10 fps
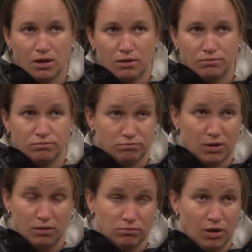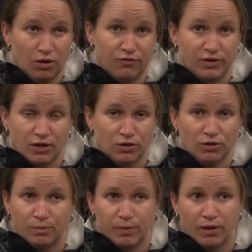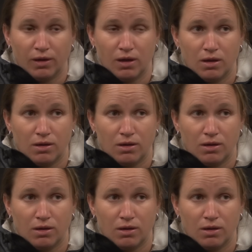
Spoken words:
Well, hopefully good, but